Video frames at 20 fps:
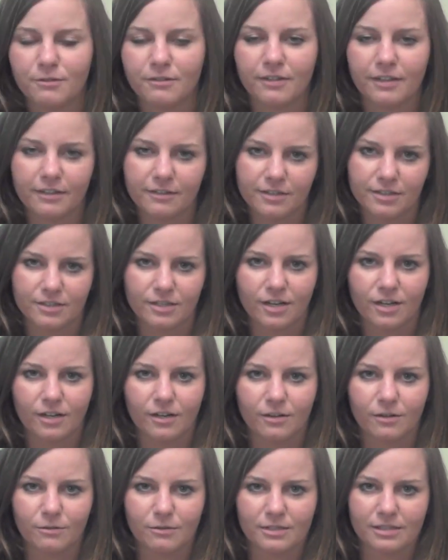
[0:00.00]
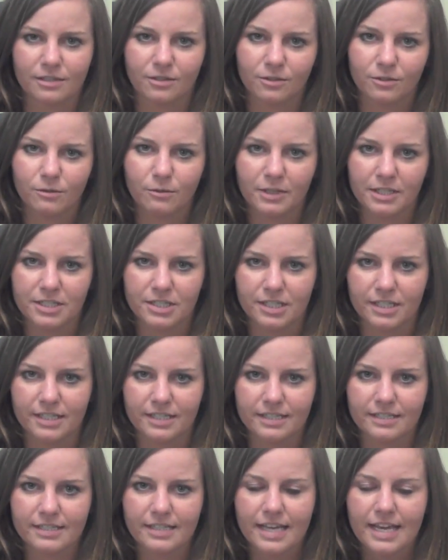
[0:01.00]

The I saw was Little Witches